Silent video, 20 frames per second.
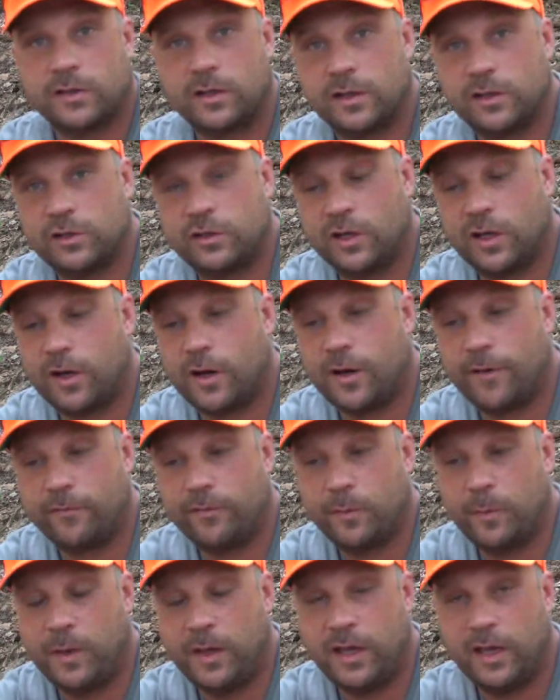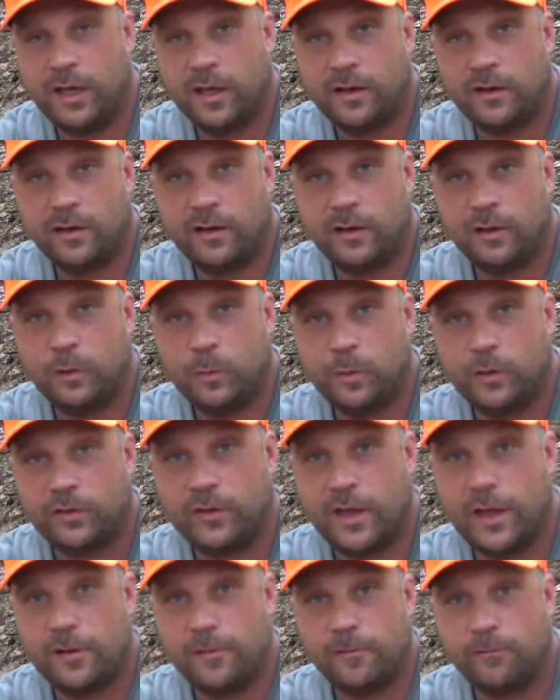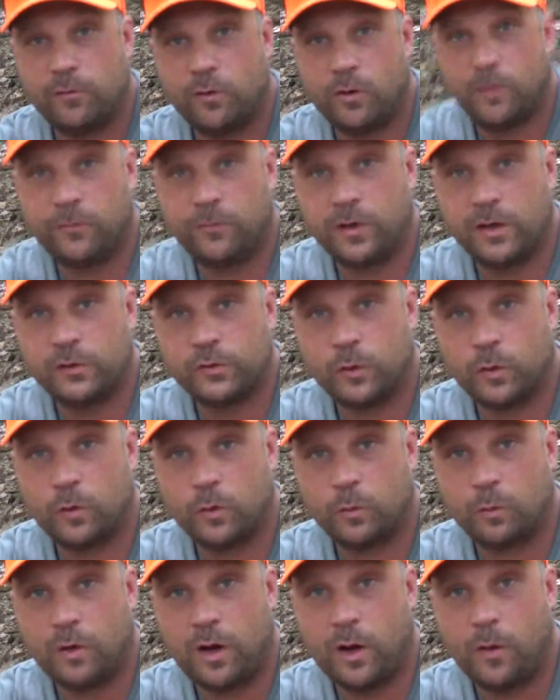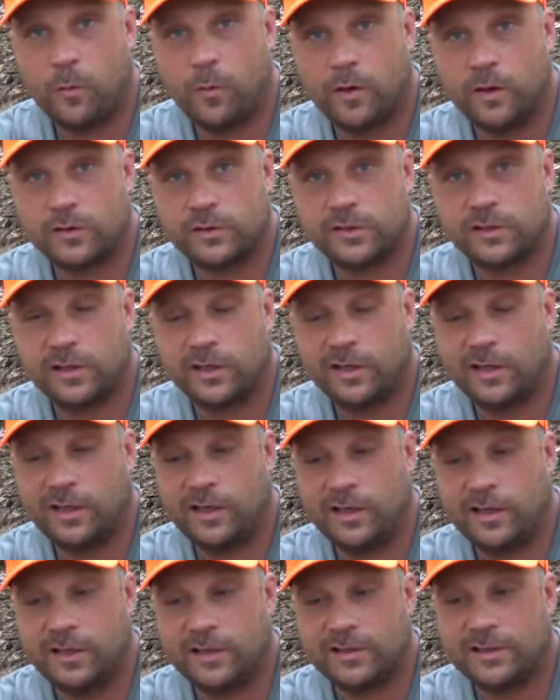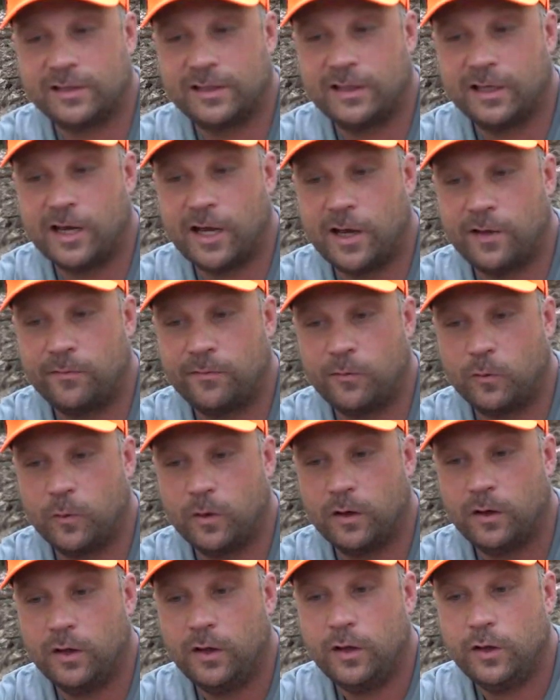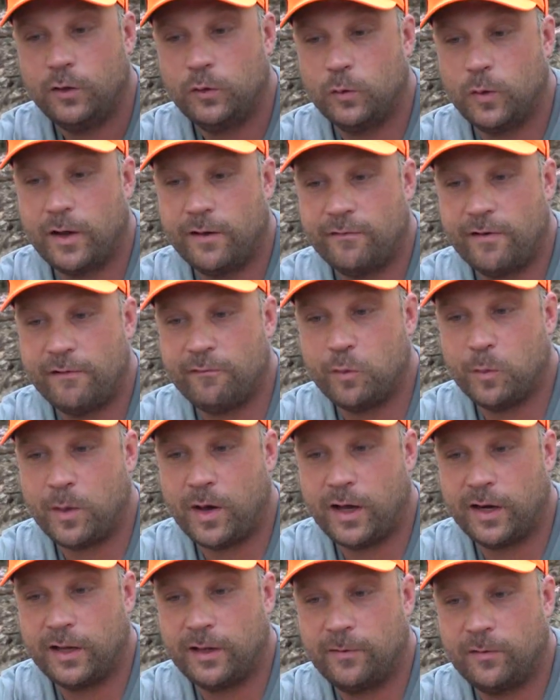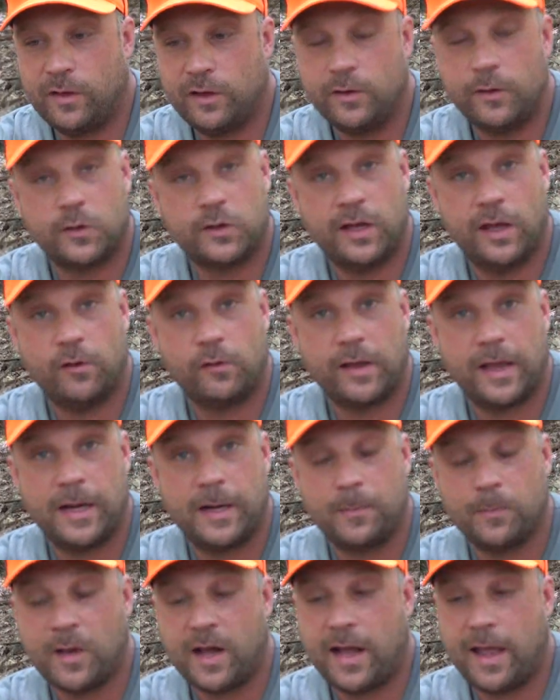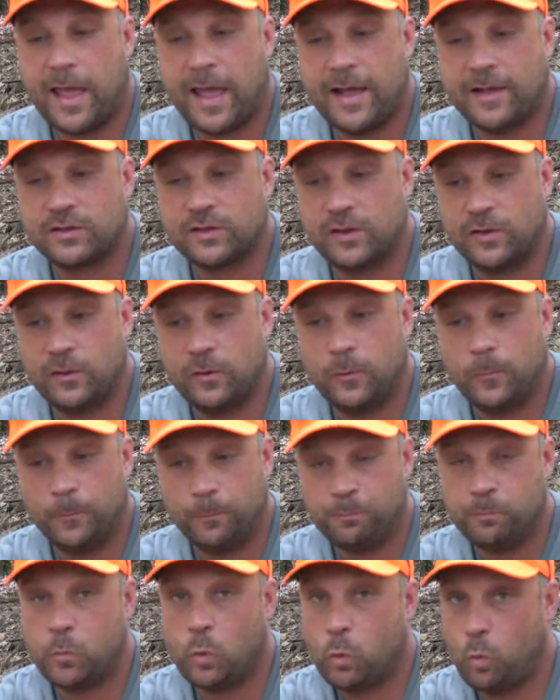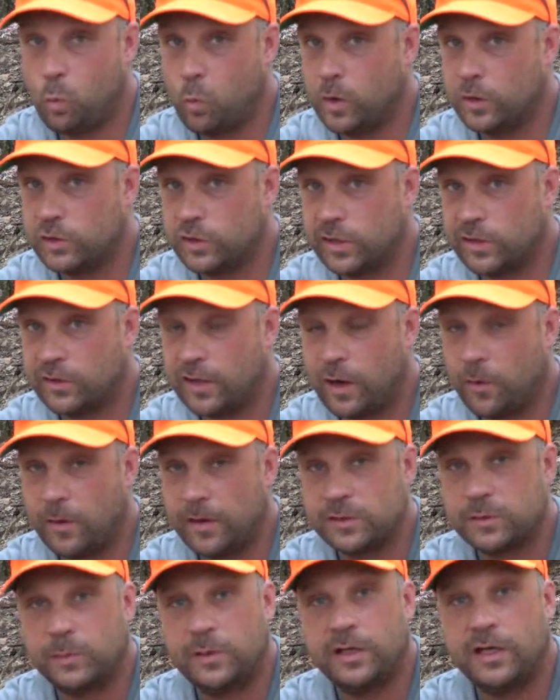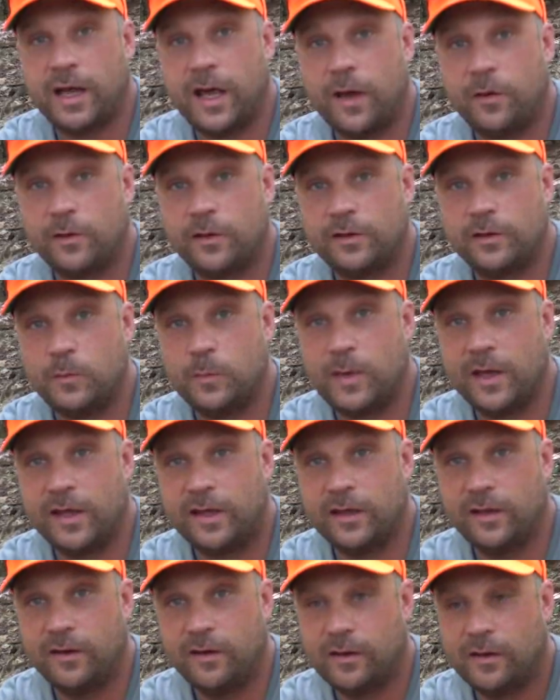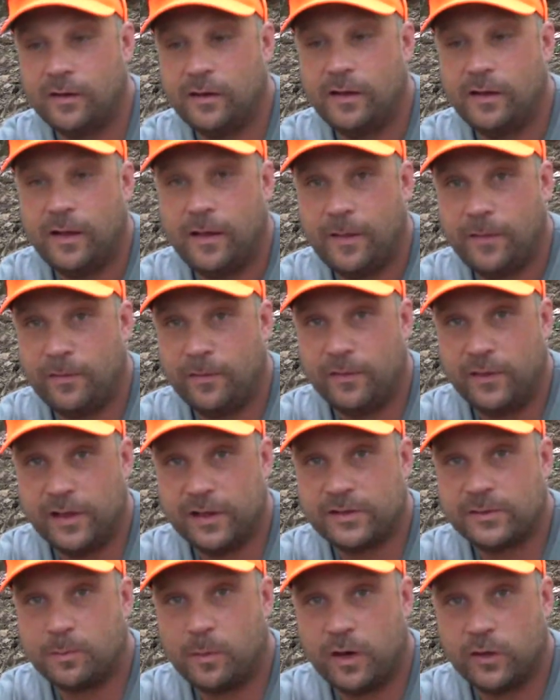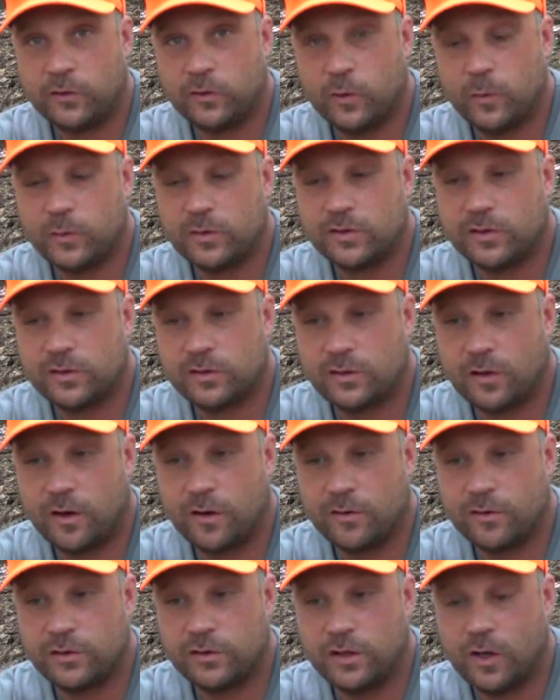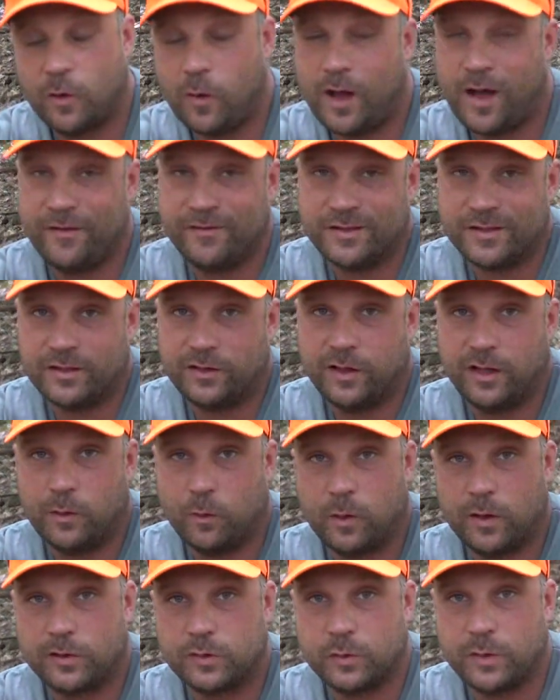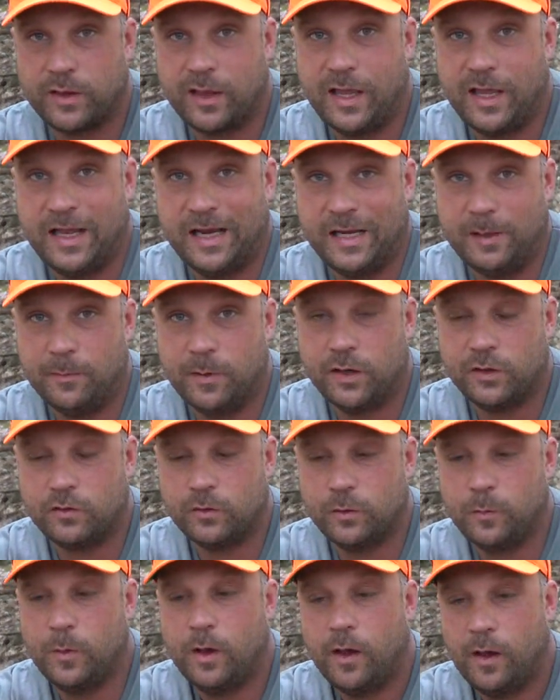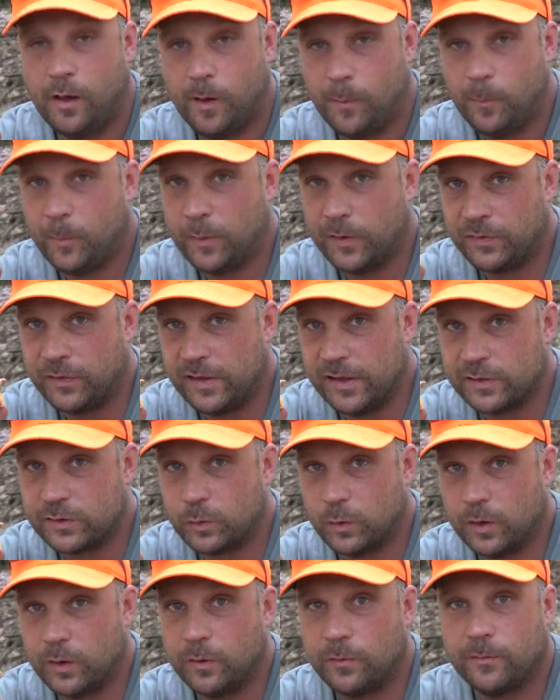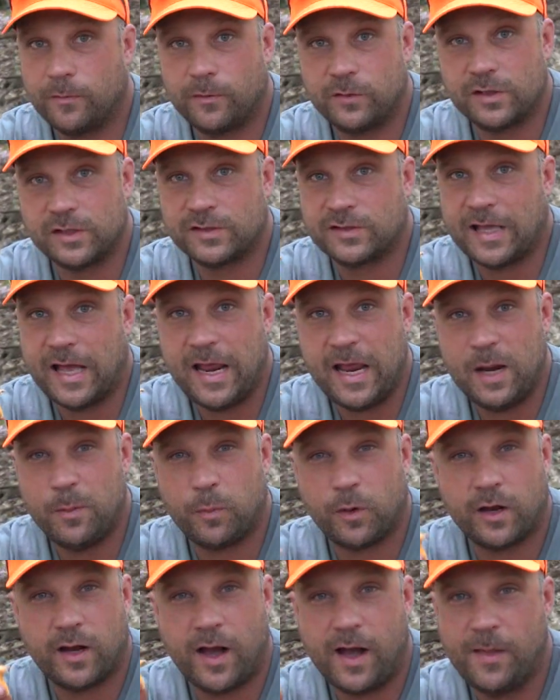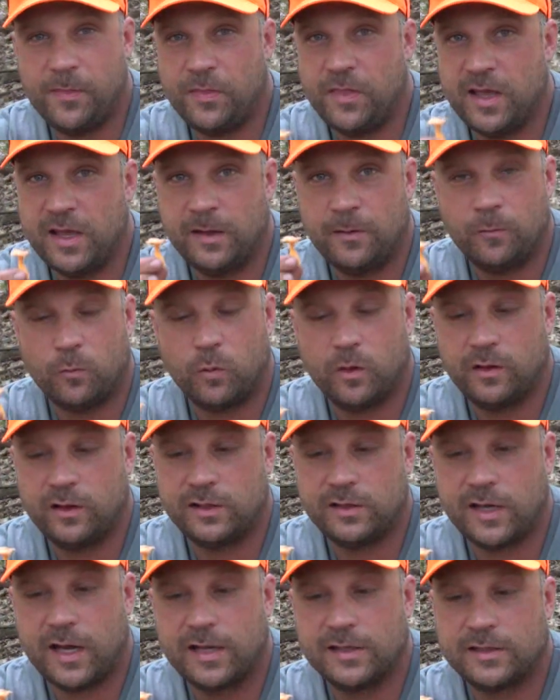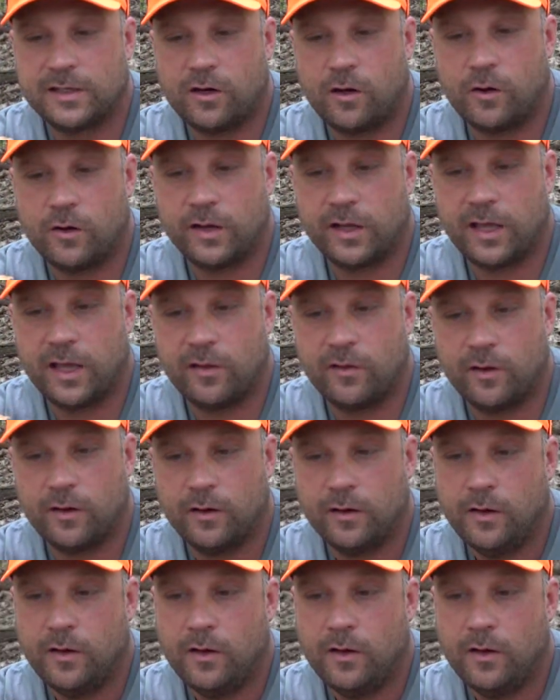And I shut off the pan, and you put that over a fresh grilled bratwurst, and it is to die for. You'll have everybody that you're tailgating by asking you, where'd you get that recipe and how did you make it? And this mushroom is the star of the show. Obviously it works with any mushroom, but this one, just that apricot thing, really ties it all together.